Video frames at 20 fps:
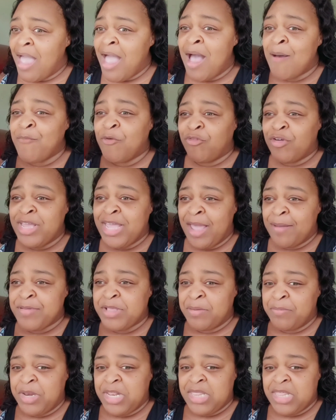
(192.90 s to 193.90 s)
I'm gonna recap
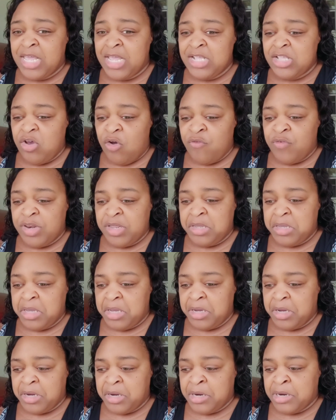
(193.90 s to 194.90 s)
some of the things over the
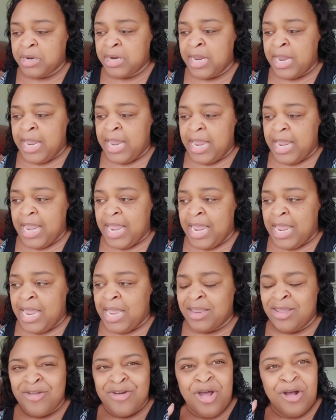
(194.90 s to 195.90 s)
year,
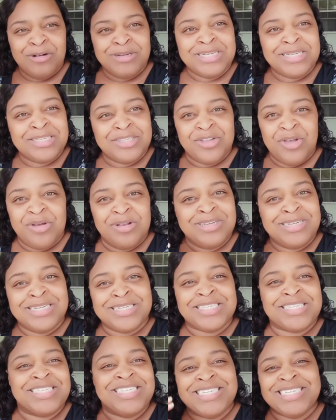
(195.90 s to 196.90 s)
and you know, just do,
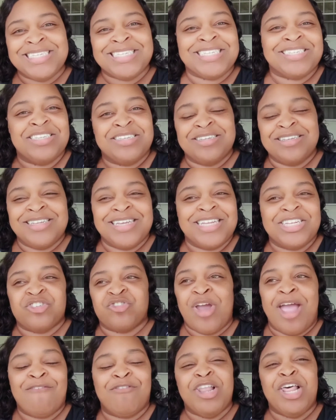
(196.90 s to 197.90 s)
just just
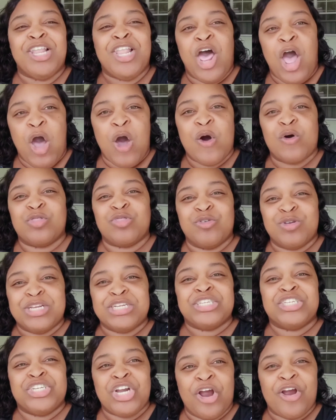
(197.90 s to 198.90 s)
travel along through
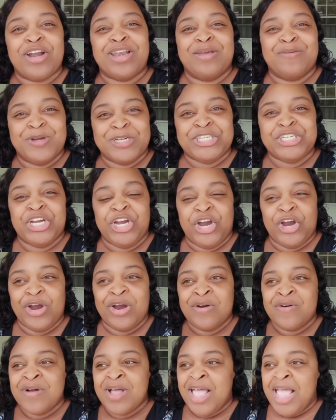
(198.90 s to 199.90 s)
this journey with your
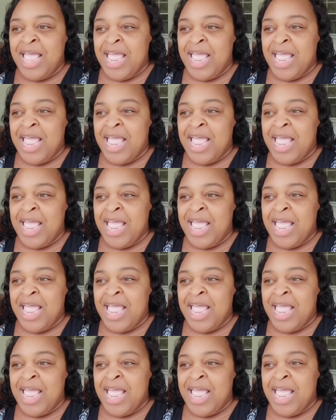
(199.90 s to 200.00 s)
girl.